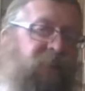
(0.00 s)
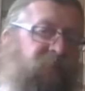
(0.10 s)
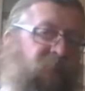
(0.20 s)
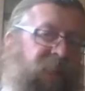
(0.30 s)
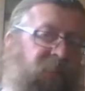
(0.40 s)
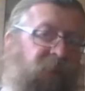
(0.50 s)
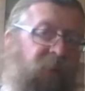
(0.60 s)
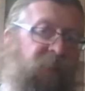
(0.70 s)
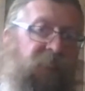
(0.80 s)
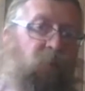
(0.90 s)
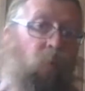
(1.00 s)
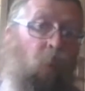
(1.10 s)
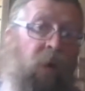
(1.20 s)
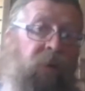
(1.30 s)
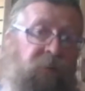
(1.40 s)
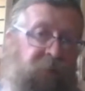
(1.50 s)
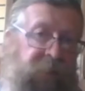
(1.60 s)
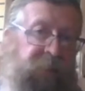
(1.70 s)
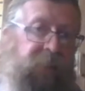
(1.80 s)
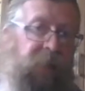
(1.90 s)
of where you've got these
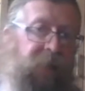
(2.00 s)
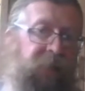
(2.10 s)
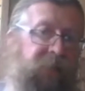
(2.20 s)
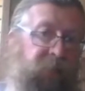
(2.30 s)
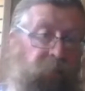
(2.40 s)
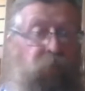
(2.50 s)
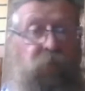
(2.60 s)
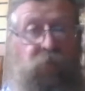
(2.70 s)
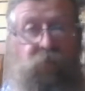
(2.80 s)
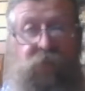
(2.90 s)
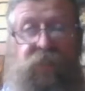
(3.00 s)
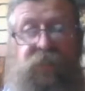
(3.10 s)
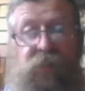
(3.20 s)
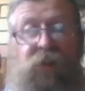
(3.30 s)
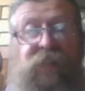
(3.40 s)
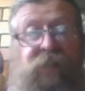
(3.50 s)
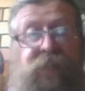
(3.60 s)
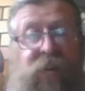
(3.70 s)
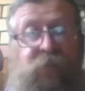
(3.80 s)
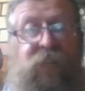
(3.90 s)
wandering stars, these are like
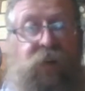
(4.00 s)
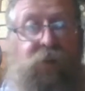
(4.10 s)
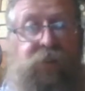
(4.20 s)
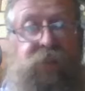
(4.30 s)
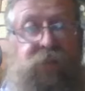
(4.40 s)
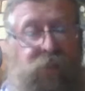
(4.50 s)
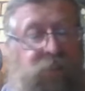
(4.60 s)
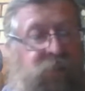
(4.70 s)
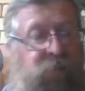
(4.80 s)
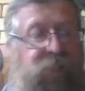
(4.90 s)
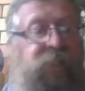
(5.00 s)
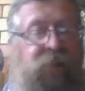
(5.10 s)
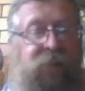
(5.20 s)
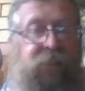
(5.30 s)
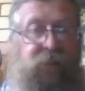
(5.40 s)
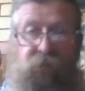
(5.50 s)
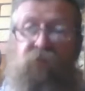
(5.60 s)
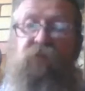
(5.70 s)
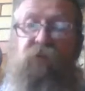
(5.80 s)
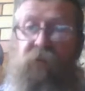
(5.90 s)
demigods, so to speak, like
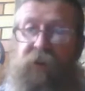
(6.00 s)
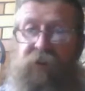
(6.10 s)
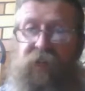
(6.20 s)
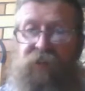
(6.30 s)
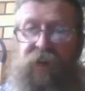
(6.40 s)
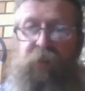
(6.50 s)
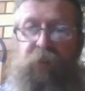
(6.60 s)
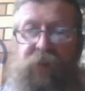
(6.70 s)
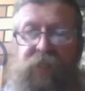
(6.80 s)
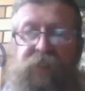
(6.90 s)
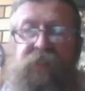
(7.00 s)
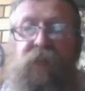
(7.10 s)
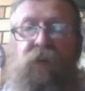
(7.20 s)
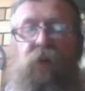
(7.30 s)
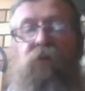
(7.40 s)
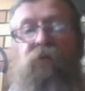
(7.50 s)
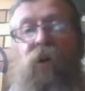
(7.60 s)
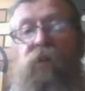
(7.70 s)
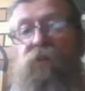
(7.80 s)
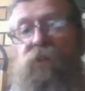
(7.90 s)
very great beings who have
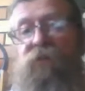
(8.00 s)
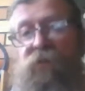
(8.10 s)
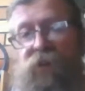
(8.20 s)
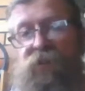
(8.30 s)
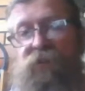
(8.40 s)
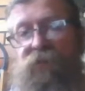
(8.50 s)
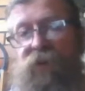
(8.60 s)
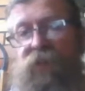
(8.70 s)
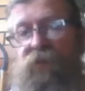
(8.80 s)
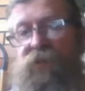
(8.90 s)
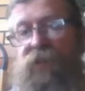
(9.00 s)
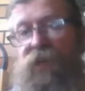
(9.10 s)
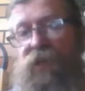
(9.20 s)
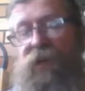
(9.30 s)
got devoted followers.